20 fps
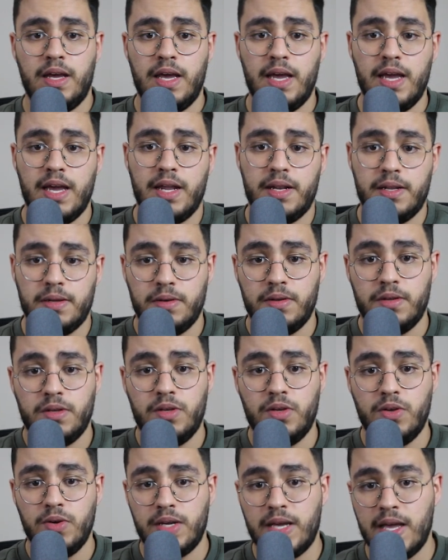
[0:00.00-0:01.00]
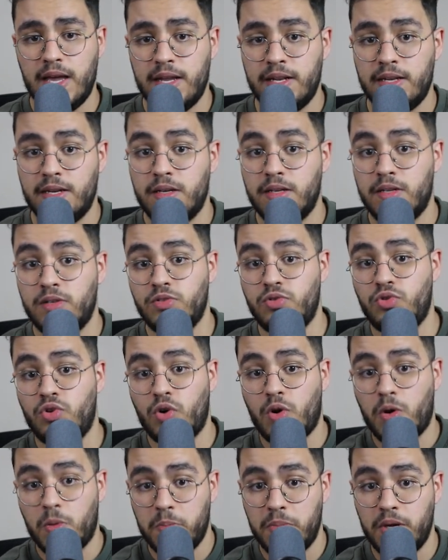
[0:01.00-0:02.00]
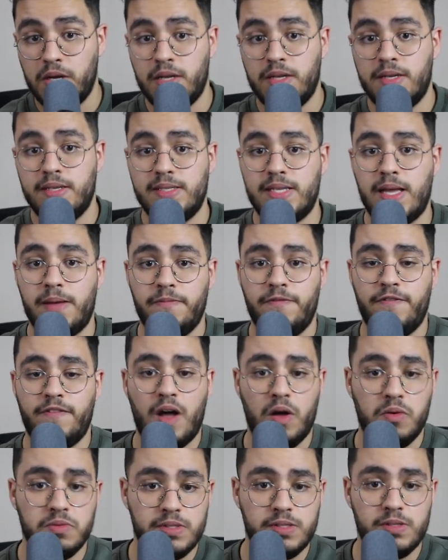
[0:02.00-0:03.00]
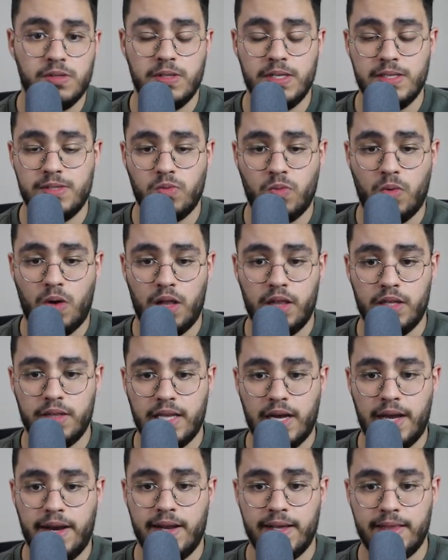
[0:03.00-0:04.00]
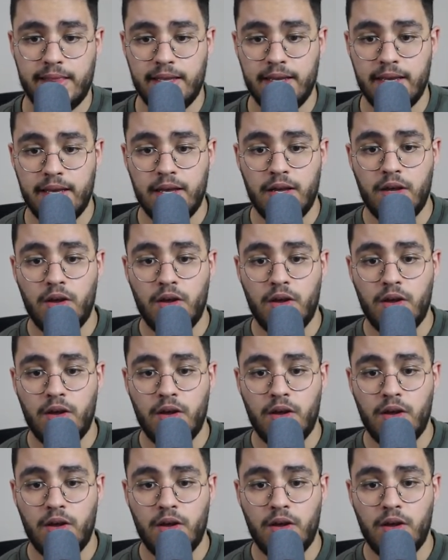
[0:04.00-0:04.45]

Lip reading: and you can drop some funds to this wallet directly.